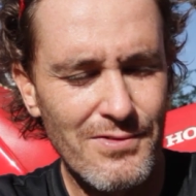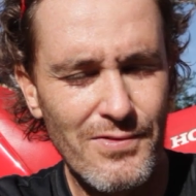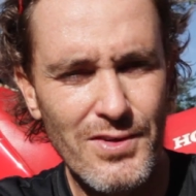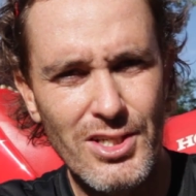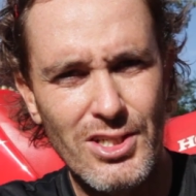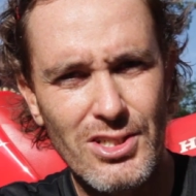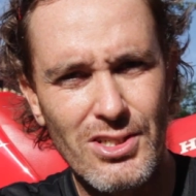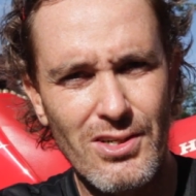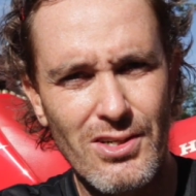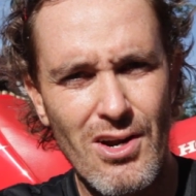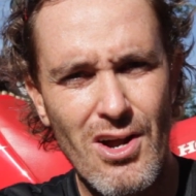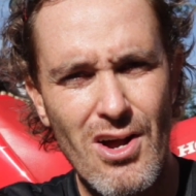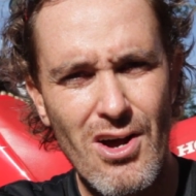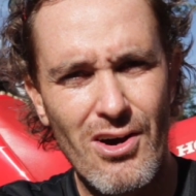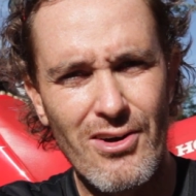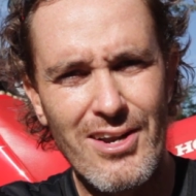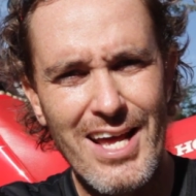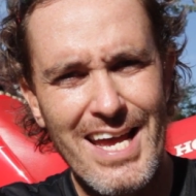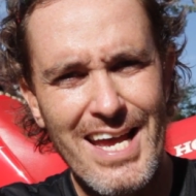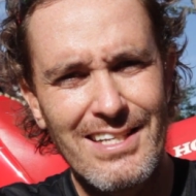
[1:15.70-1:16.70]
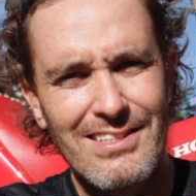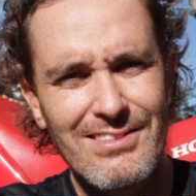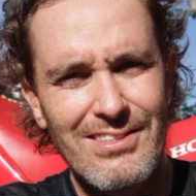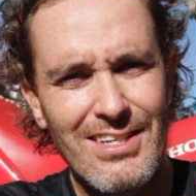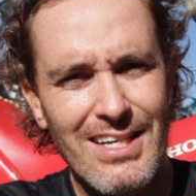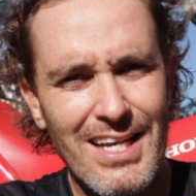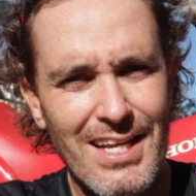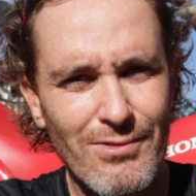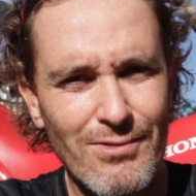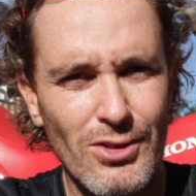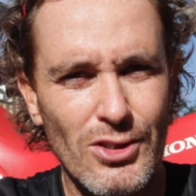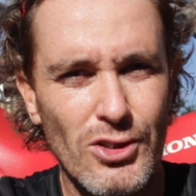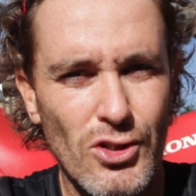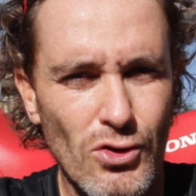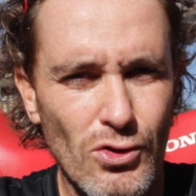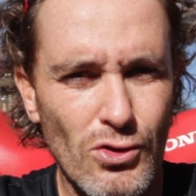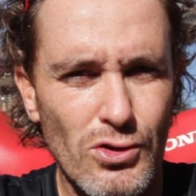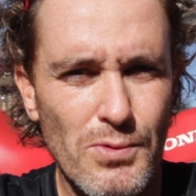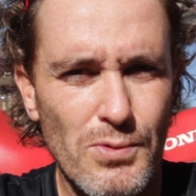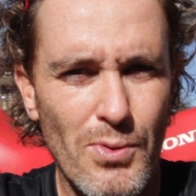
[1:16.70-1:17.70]
feature on an entry-level
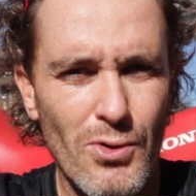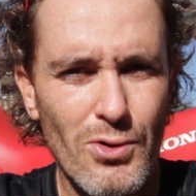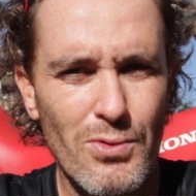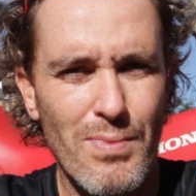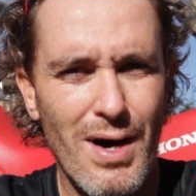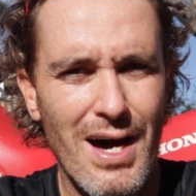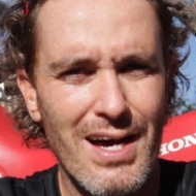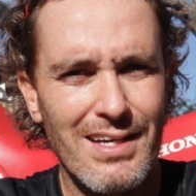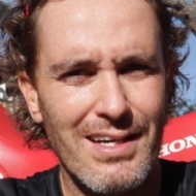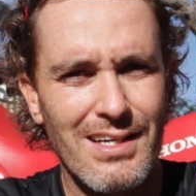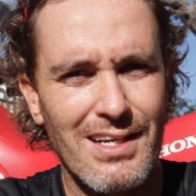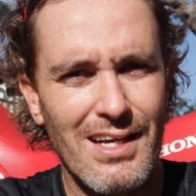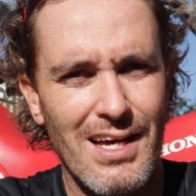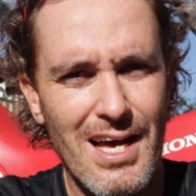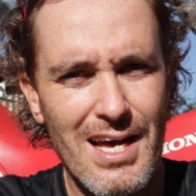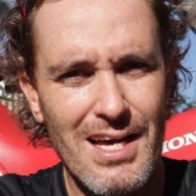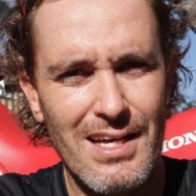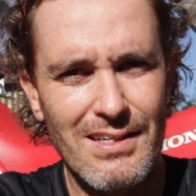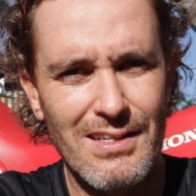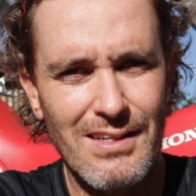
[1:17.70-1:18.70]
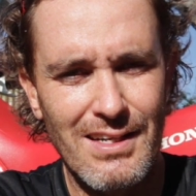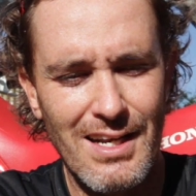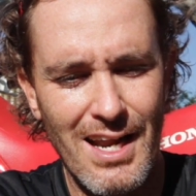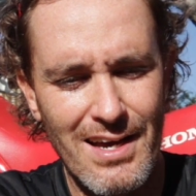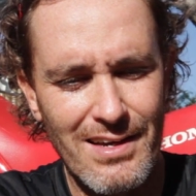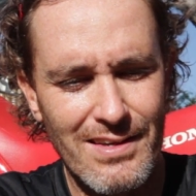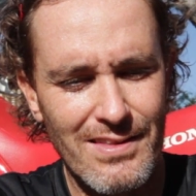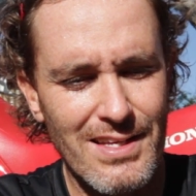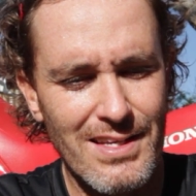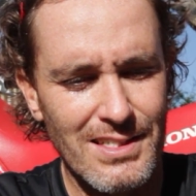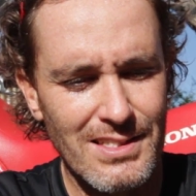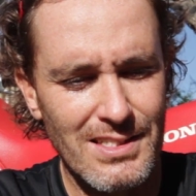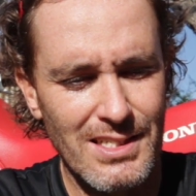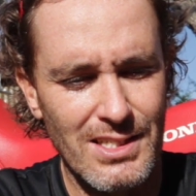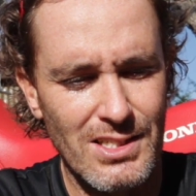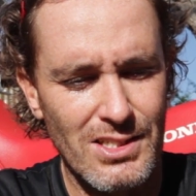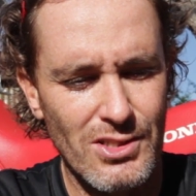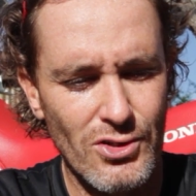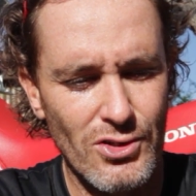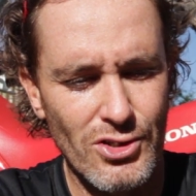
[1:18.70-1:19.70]
dual sport bike like this.
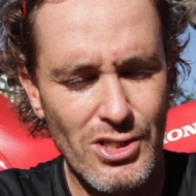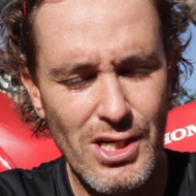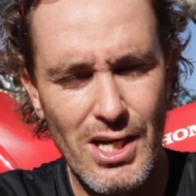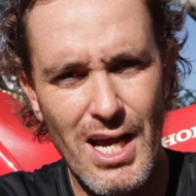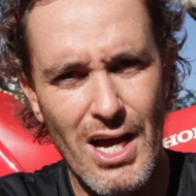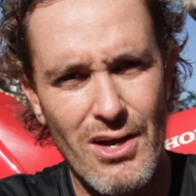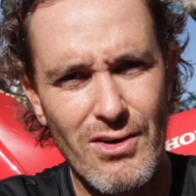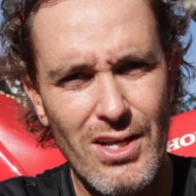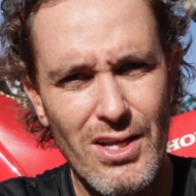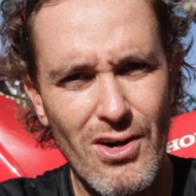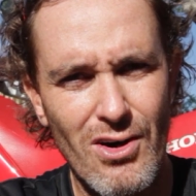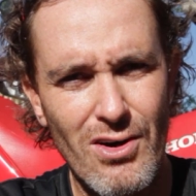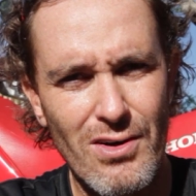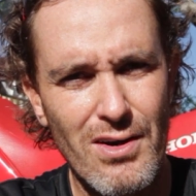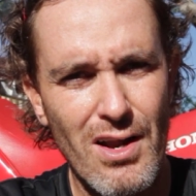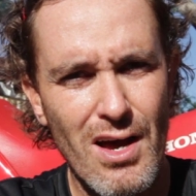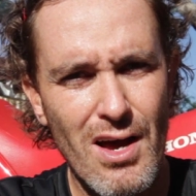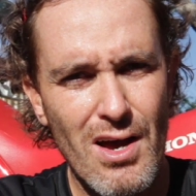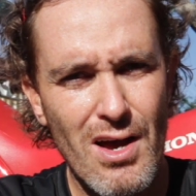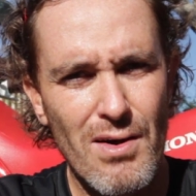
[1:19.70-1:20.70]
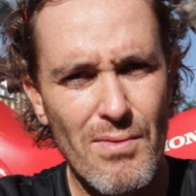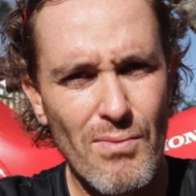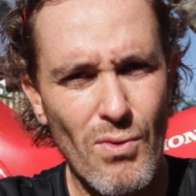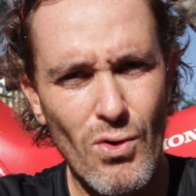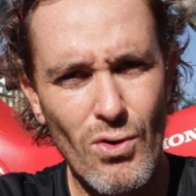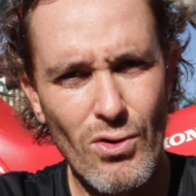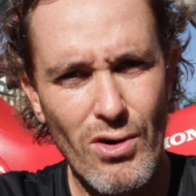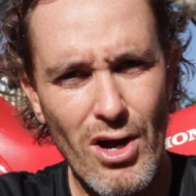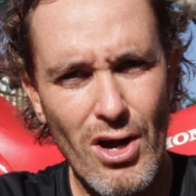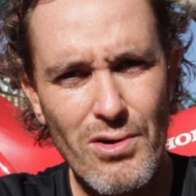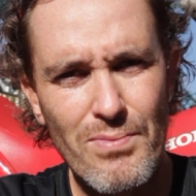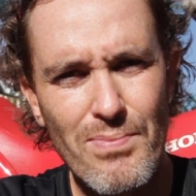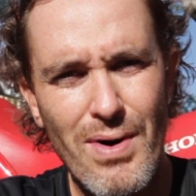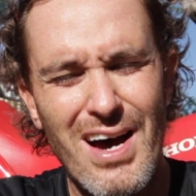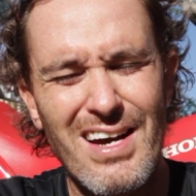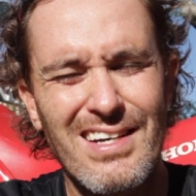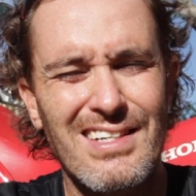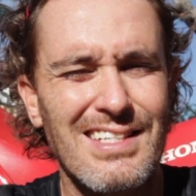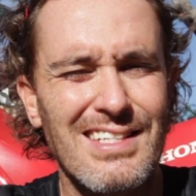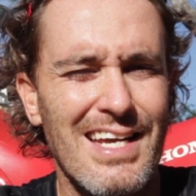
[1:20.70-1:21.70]
It's usually only on more road
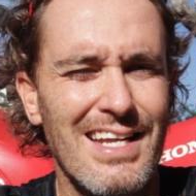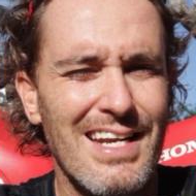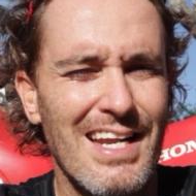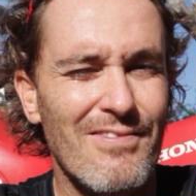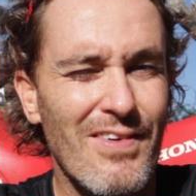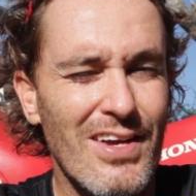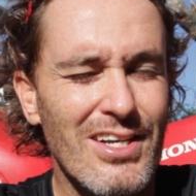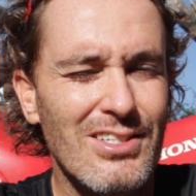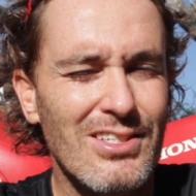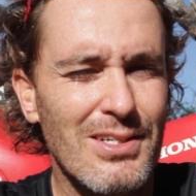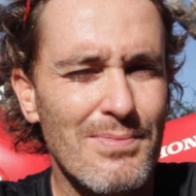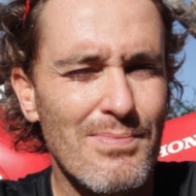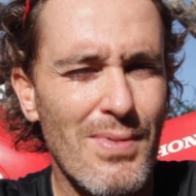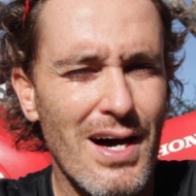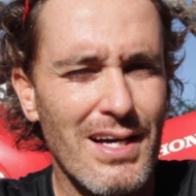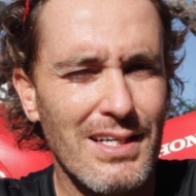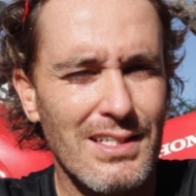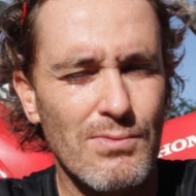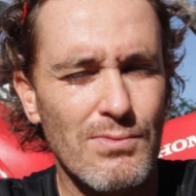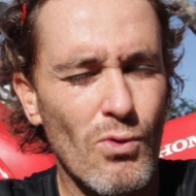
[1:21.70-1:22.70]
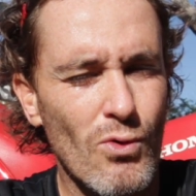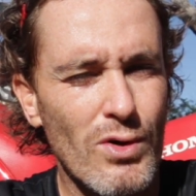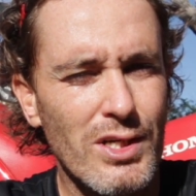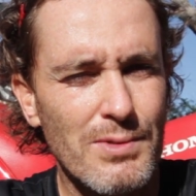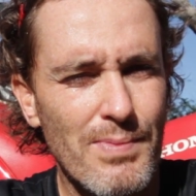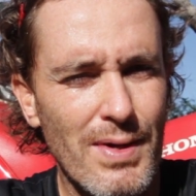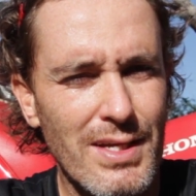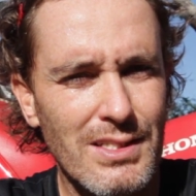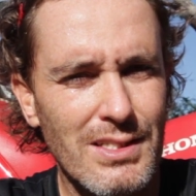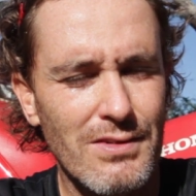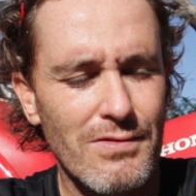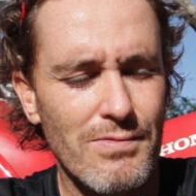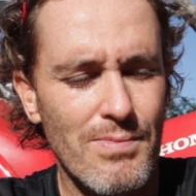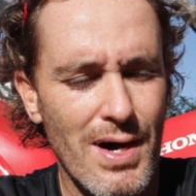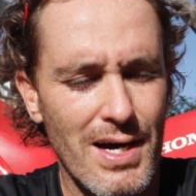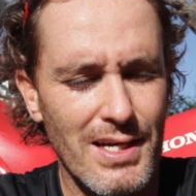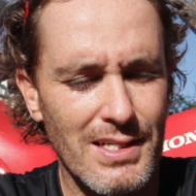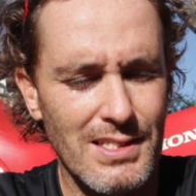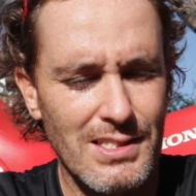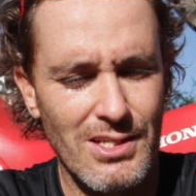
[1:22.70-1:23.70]
bikes and adventure bikes, more expensive
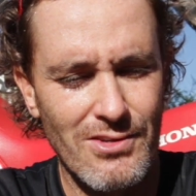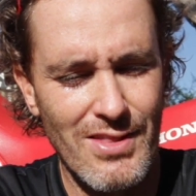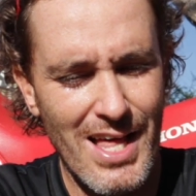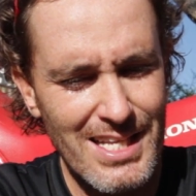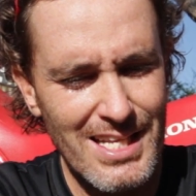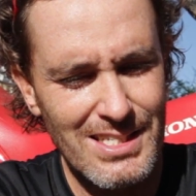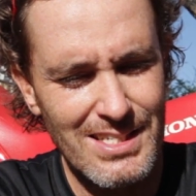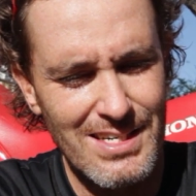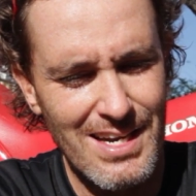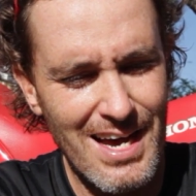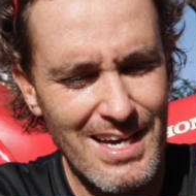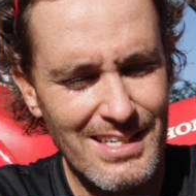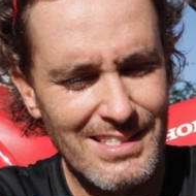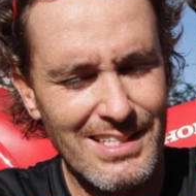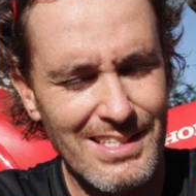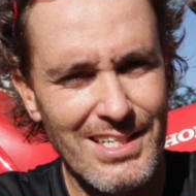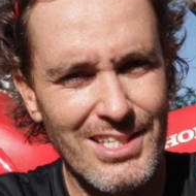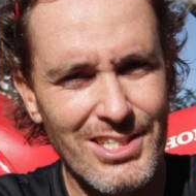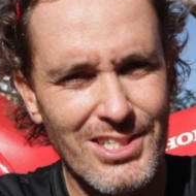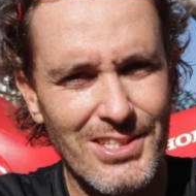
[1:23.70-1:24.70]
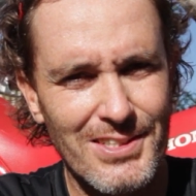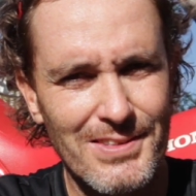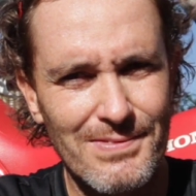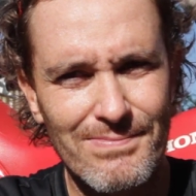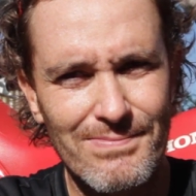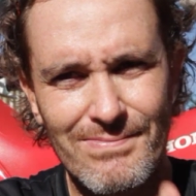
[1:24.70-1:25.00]
bikes. So that's a nice addition.